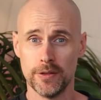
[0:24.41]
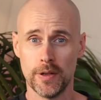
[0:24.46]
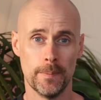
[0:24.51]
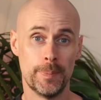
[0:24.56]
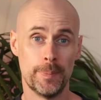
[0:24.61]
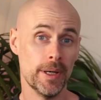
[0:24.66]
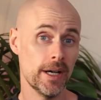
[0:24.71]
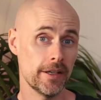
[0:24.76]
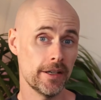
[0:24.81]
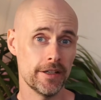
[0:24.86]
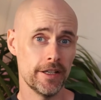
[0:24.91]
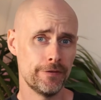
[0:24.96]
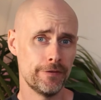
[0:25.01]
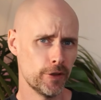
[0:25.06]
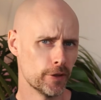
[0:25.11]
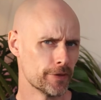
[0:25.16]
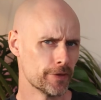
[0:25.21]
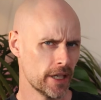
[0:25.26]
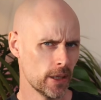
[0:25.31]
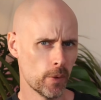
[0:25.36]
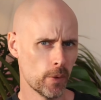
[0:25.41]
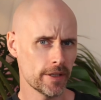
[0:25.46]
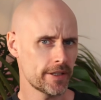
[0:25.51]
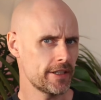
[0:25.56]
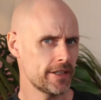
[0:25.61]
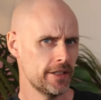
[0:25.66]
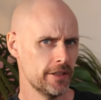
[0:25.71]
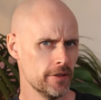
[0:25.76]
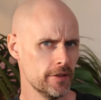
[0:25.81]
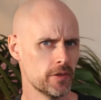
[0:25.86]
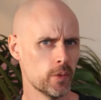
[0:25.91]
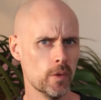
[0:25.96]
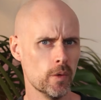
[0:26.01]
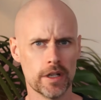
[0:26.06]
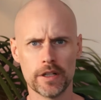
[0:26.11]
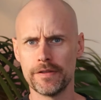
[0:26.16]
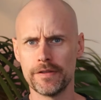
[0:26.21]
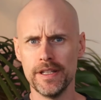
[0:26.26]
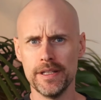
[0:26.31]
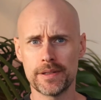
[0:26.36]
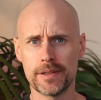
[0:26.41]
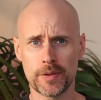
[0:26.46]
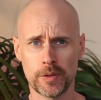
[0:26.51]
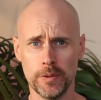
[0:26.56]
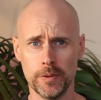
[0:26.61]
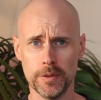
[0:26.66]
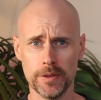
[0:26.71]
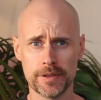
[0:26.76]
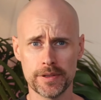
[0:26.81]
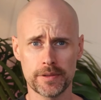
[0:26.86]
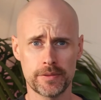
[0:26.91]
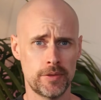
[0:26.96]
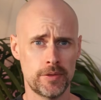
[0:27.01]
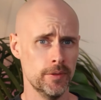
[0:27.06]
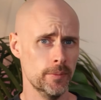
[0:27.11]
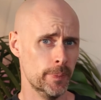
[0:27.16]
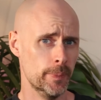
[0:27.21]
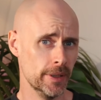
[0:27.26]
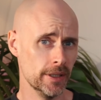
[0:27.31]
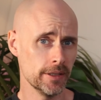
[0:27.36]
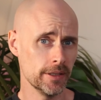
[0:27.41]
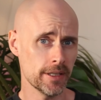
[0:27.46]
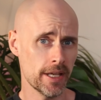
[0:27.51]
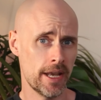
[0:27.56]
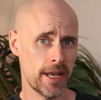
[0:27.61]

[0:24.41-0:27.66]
But if you really want to use one of these tools to build